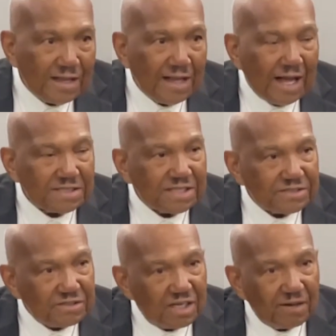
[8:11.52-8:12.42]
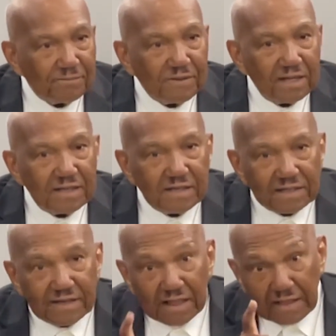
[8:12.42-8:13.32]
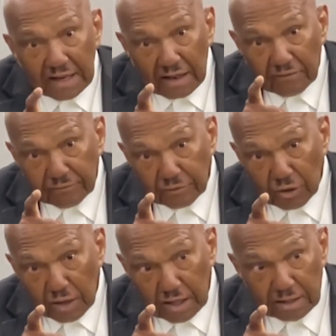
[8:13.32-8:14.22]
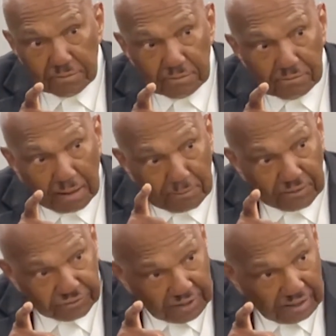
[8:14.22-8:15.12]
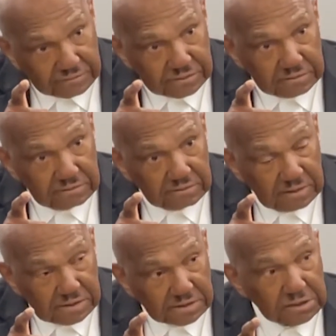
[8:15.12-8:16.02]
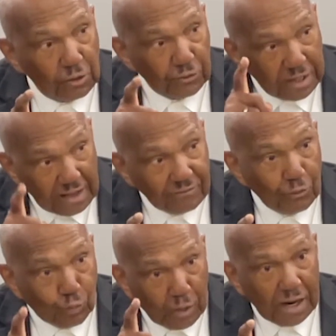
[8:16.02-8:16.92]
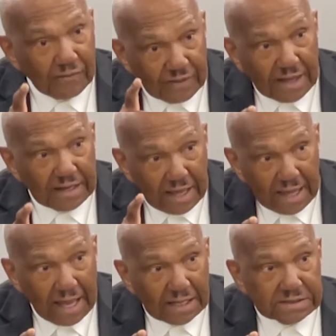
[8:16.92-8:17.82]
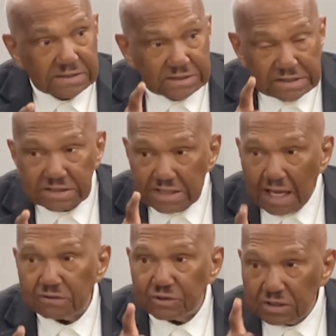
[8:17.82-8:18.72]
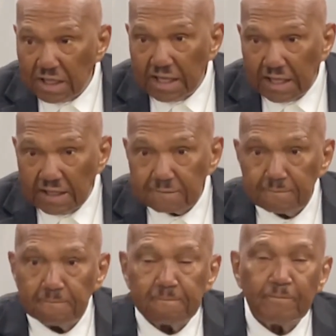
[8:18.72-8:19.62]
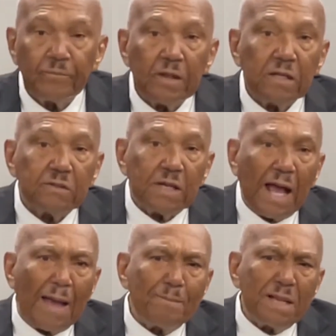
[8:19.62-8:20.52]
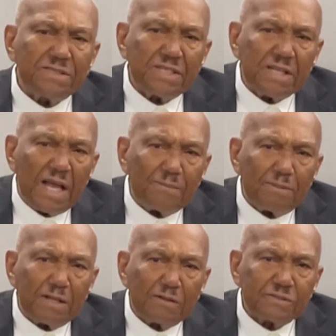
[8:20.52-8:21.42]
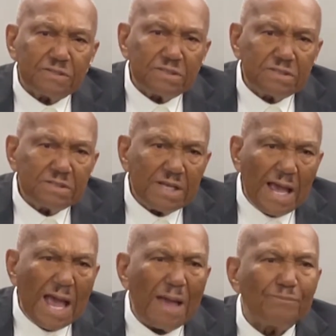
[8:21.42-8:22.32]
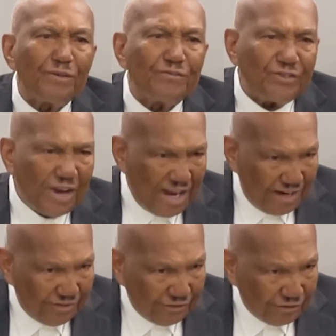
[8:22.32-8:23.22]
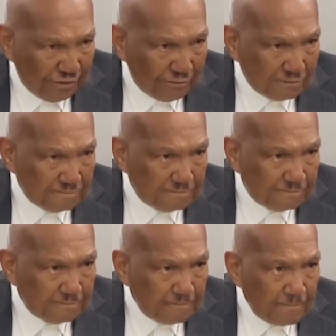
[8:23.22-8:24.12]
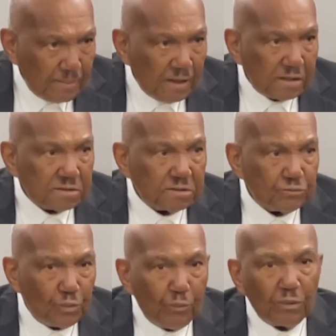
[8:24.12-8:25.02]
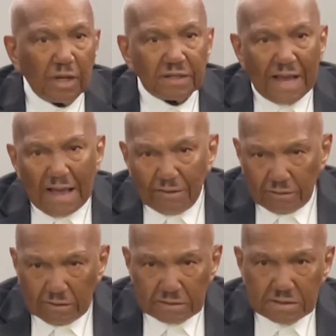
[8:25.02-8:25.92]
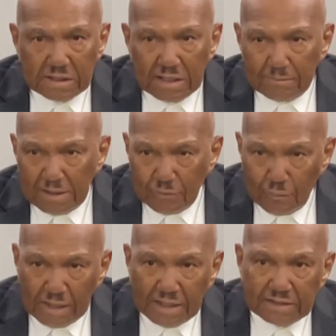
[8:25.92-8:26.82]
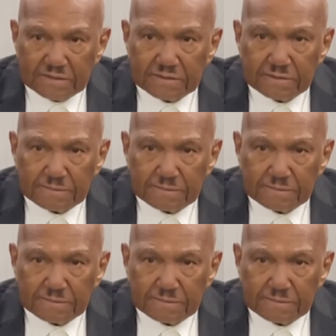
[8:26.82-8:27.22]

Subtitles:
I just stood up and said, take that off your head in my mother's house. Don't ever wear that hat in this house again. I mention that because times have changed, so we will look down on it in many ways.